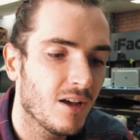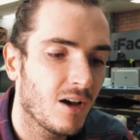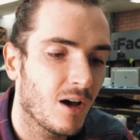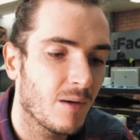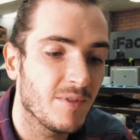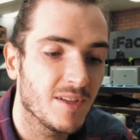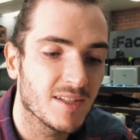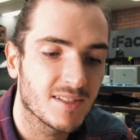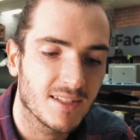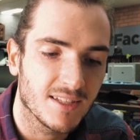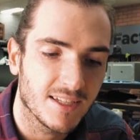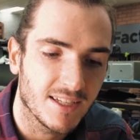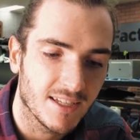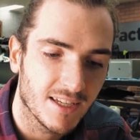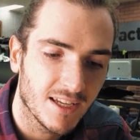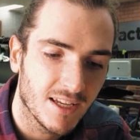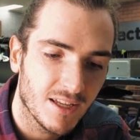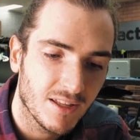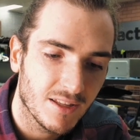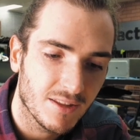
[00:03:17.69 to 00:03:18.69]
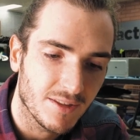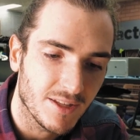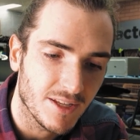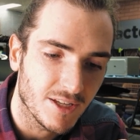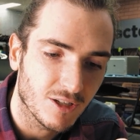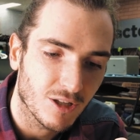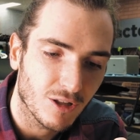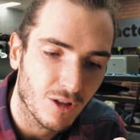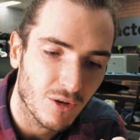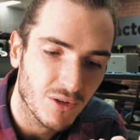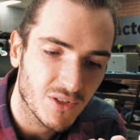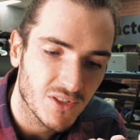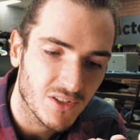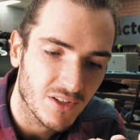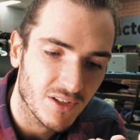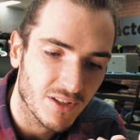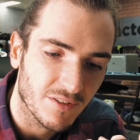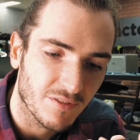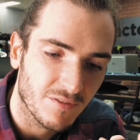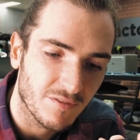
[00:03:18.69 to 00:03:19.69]
Obviously, the
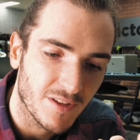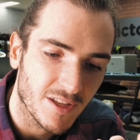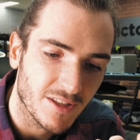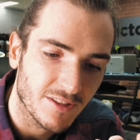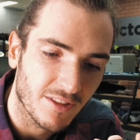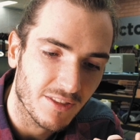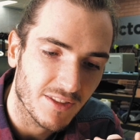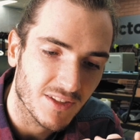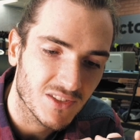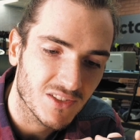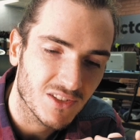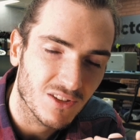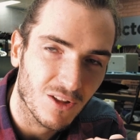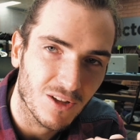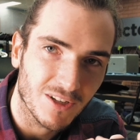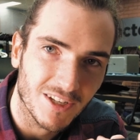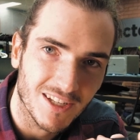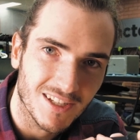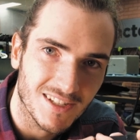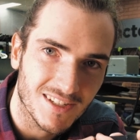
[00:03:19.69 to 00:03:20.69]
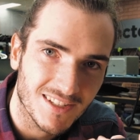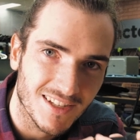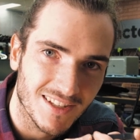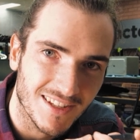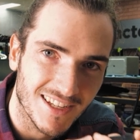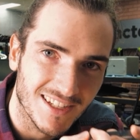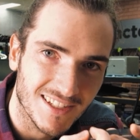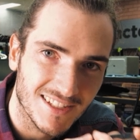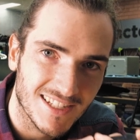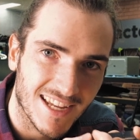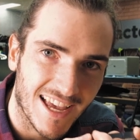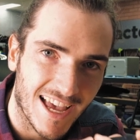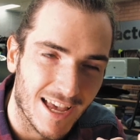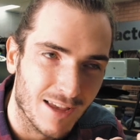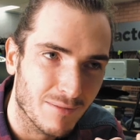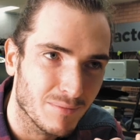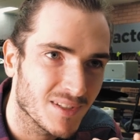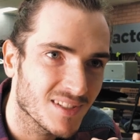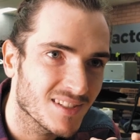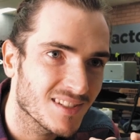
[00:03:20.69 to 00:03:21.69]
closer fit that the slot is to these
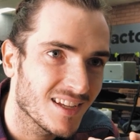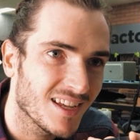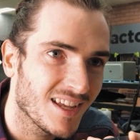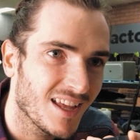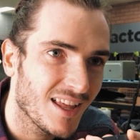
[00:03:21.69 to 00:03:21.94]
tabs,